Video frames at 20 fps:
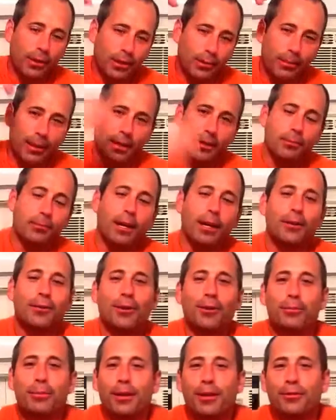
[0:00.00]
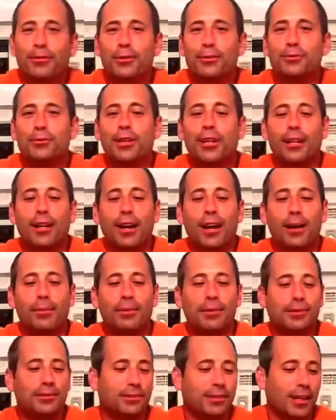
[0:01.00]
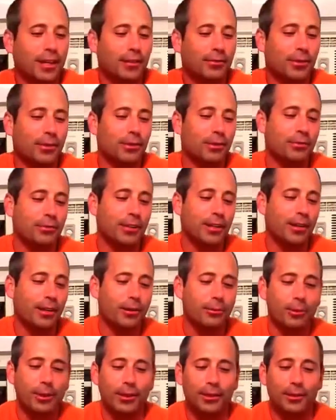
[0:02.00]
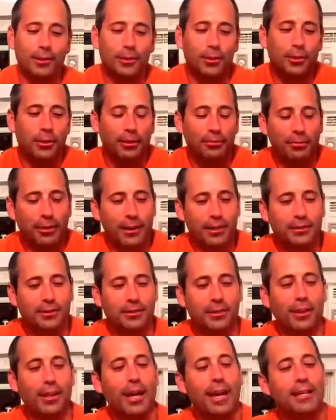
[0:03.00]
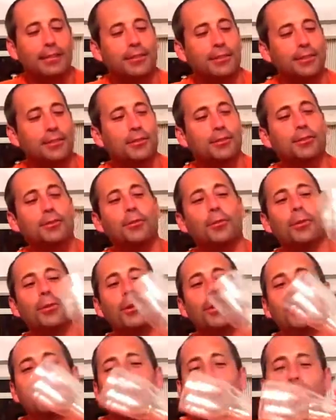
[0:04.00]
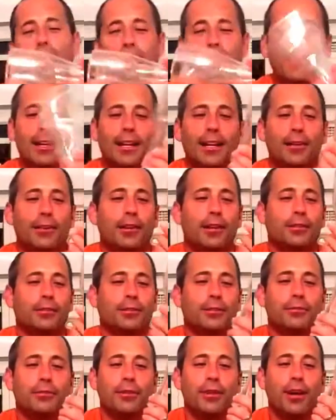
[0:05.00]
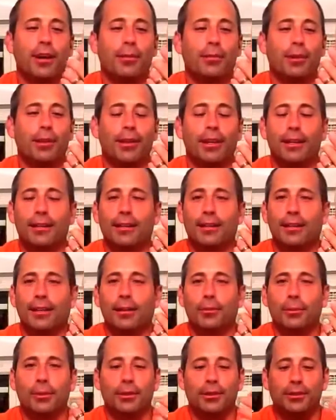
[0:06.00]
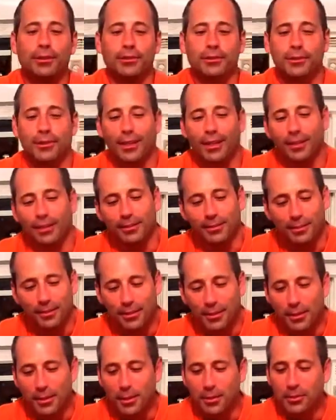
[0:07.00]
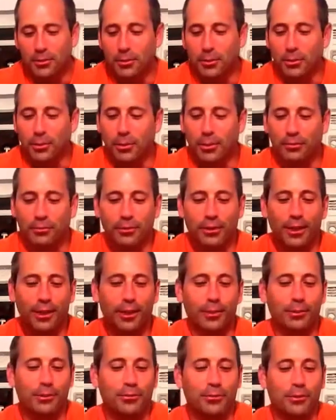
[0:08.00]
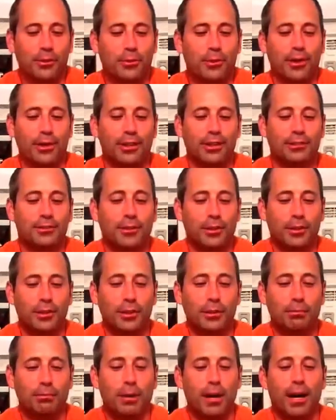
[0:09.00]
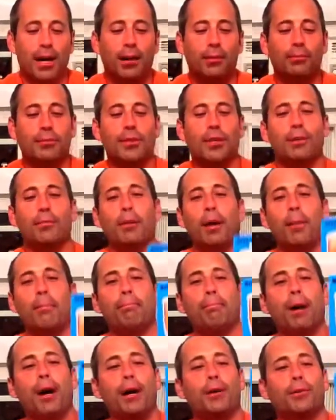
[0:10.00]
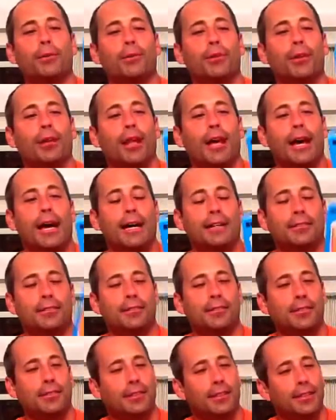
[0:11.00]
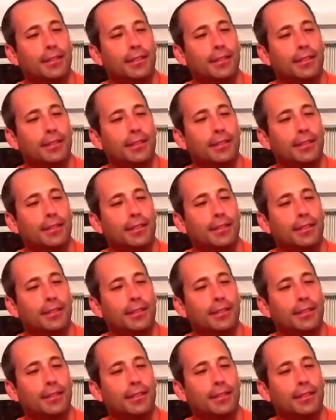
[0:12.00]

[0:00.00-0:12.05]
Welcome back to MicroBeerReviews.com. This is kind of a cool video I wanted to do. I found this glass in a store, and I thought it was a phenomenal idea, and I wanted to just kind of do a quick video review on it. It's called the Bottoms Up Bottle Glass.